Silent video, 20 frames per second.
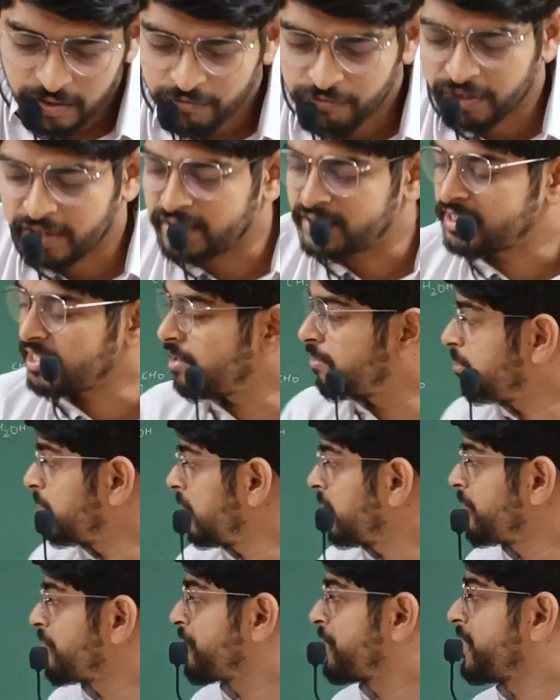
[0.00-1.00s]
For
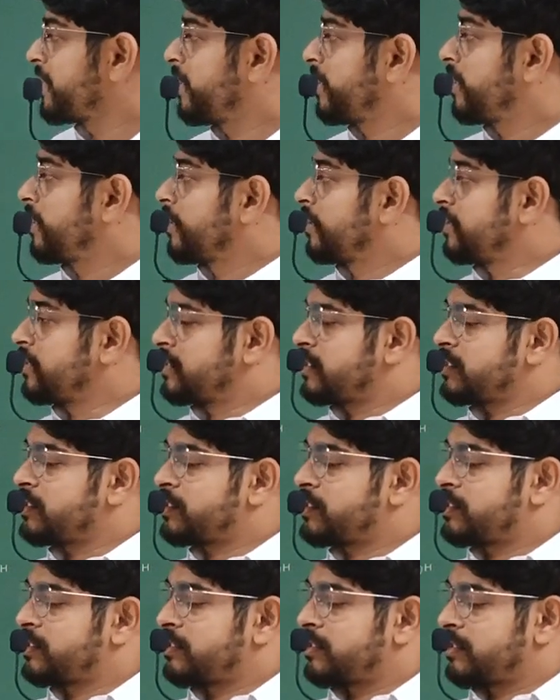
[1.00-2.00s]
example, this
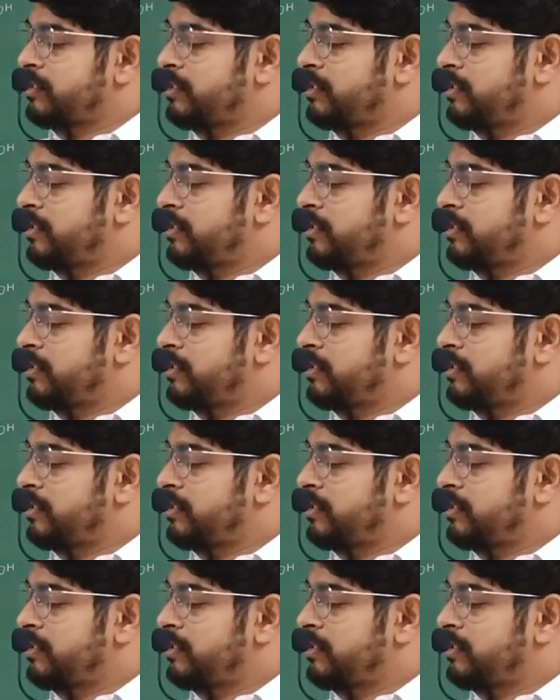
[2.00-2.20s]
is